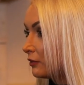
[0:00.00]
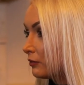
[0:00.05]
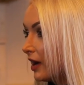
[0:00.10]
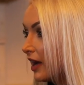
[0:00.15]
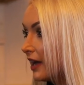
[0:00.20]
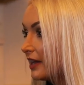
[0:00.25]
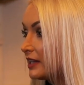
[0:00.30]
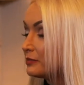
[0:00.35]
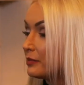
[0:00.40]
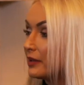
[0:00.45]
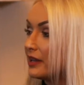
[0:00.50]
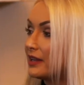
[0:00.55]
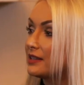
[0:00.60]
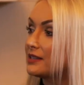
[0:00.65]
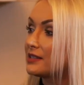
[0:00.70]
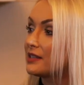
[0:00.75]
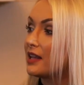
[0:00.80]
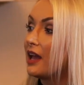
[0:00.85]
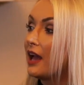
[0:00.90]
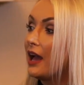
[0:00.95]
arise, but
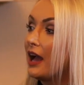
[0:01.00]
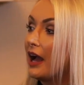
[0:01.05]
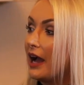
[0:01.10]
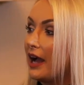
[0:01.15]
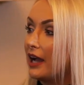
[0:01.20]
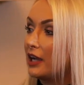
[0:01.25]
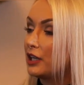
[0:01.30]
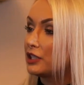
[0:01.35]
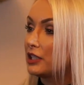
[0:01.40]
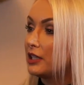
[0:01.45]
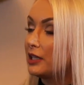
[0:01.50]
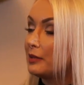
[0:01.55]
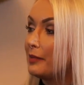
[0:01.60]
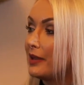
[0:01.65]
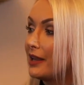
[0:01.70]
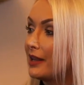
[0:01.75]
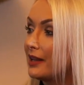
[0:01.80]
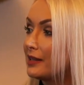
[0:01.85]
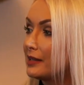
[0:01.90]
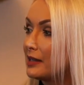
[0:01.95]
it's actually
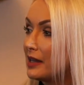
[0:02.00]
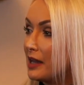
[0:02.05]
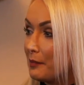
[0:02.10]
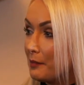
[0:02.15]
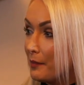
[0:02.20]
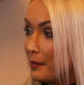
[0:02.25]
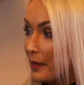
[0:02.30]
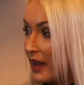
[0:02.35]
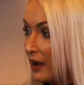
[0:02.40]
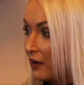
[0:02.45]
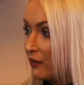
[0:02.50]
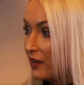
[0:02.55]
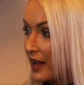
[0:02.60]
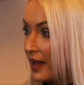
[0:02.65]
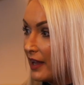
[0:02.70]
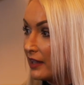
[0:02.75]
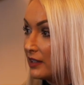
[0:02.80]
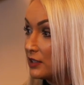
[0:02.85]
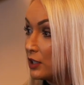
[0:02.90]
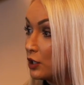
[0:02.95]
being in a pair of
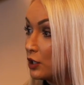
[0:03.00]
hands